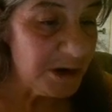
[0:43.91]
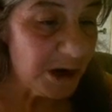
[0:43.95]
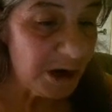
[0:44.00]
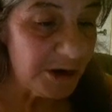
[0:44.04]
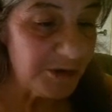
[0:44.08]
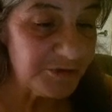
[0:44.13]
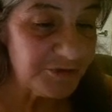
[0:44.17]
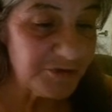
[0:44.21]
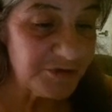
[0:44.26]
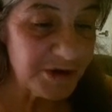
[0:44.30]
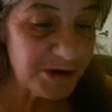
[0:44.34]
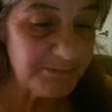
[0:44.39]

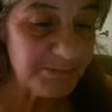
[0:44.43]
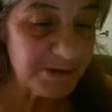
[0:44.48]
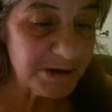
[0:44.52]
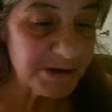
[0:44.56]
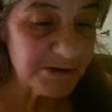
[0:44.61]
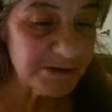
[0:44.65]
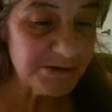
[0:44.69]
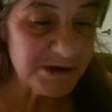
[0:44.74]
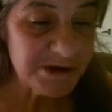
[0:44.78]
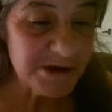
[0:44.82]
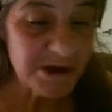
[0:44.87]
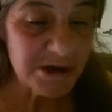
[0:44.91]
are
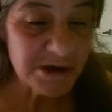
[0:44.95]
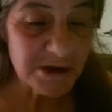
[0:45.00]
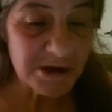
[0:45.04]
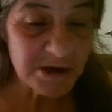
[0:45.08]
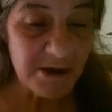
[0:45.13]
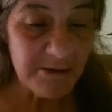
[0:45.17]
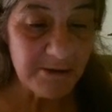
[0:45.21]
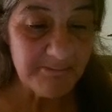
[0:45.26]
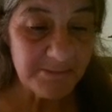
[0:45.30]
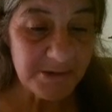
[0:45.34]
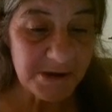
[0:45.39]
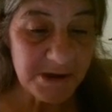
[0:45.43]
typically
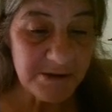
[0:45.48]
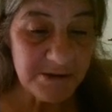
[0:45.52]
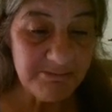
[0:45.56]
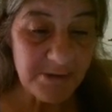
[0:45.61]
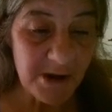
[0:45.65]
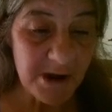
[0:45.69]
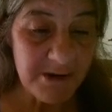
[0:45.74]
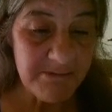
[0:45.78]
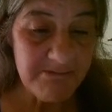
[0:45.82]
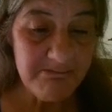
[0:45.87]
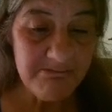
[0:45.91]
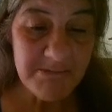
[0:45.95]
accompanied
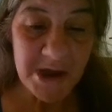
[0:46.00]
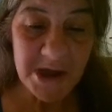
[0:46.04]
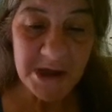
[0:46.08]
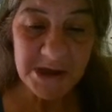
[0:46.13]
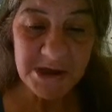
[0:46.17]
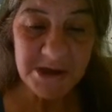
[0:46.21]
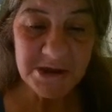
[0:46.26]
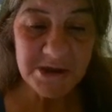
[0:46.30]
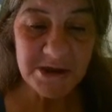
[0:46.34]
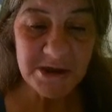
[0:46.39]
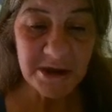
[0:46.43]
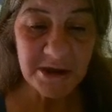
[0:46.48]
by
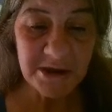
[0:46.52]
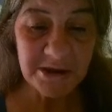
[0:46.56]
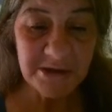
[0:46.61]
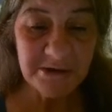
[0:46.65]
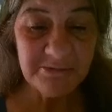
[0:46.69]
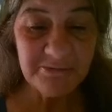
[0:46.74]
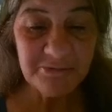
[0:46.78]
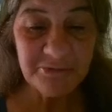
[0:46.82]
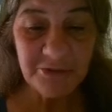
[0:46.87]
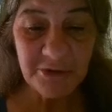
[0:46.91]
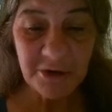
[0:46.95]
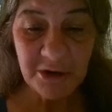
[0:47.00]
many
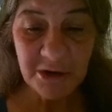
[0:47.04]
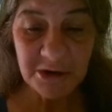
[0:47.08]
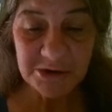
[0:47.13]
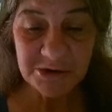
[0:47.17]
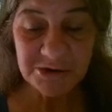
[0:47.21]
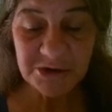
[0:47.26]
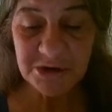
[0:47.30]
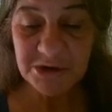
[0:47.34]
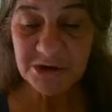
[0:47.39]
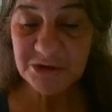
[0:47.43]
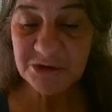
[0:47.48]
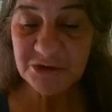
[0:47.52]
negative
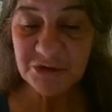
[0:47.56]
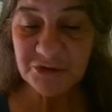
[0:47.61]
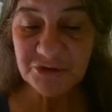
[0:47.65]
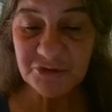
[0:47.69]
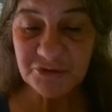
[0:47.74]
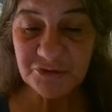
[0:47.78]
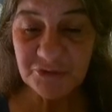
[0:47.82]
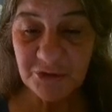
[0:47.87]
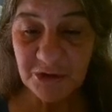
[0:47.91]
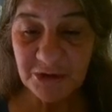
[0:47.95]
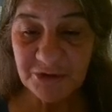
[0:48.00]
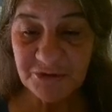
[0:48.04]
thoughts and
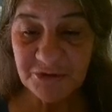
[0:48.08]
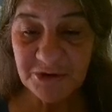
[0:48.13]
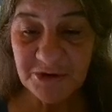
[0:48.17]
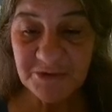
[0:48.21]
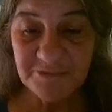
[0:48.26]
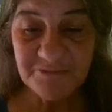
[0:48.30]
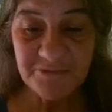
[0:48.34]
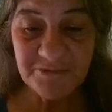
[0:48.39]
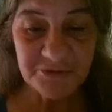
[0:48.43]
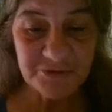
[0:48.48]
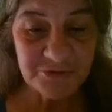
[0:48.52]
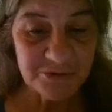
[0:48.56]
distressing
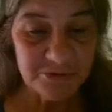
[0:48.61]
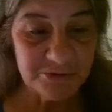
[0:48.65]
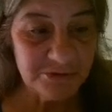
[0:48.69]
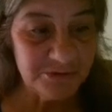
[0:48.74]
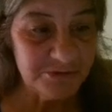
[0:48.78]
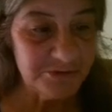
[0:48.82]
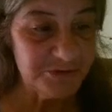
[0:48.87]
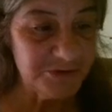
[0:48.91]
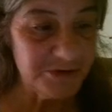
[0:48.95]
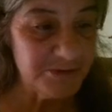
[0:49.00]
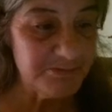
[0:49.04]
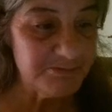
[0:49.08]

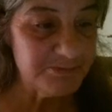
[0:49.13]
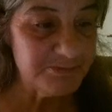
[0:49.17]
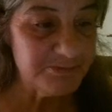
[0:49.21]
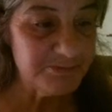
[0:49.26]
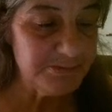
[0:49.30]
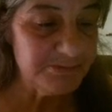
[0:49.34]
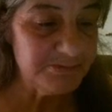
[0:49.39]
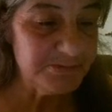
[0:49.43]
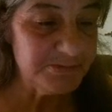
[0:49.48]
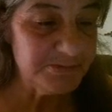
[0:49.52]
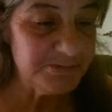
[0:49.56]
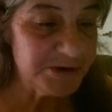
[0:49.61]
physical symptoms.